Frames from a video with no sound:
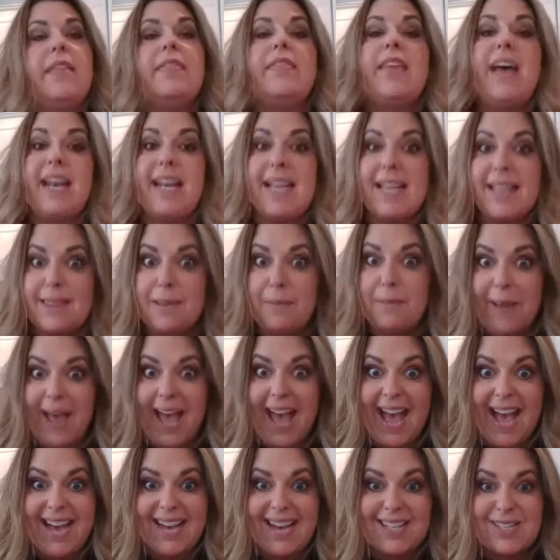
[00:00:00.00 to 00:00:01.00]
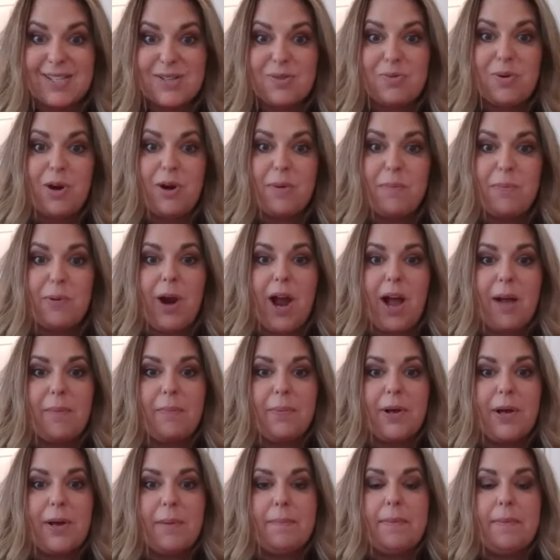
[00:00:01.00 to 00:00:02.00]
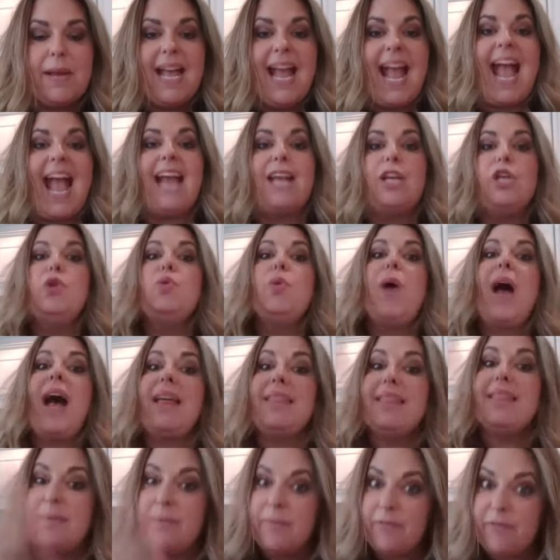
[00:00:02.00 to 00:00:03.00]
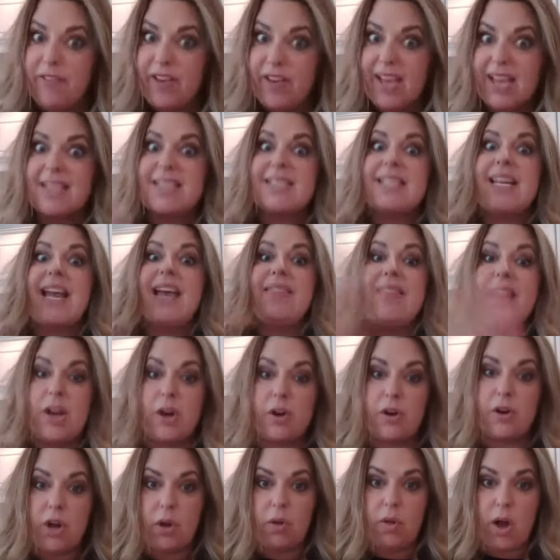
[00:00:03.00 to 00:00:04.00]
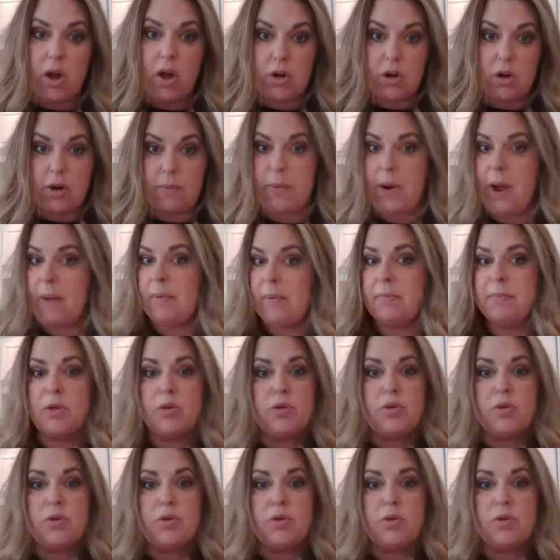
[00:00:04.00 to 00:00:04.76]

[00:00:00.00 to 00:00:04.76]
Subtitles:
that in the past were a problem and you had them fixed and they are no longer a problem.